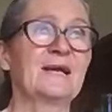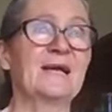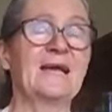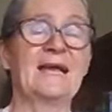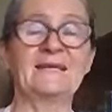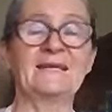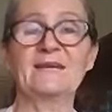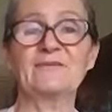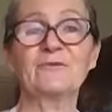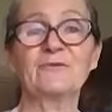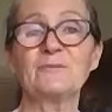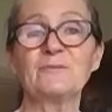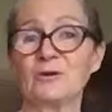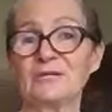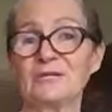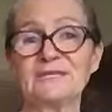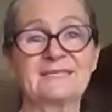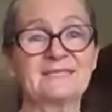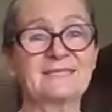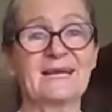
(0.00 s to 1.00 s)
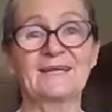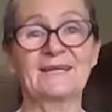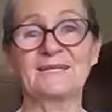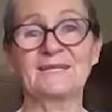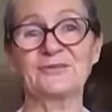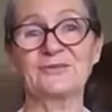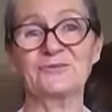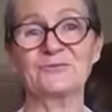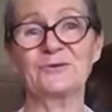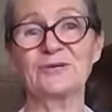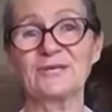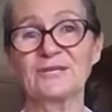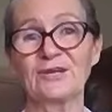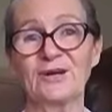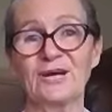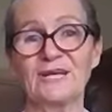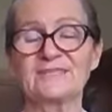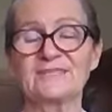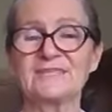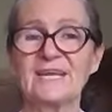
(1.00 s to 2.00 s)
And everybody's starting to
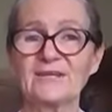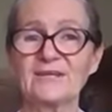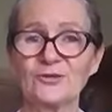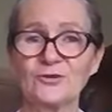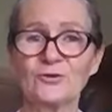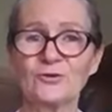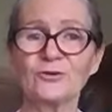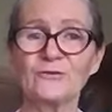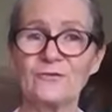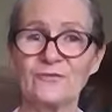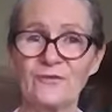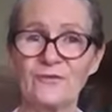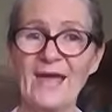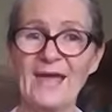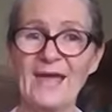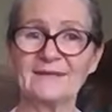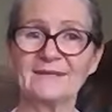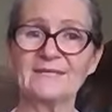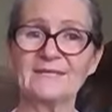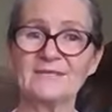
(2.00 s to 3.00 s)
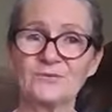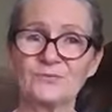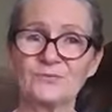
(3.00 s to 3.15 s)
realize that good fat is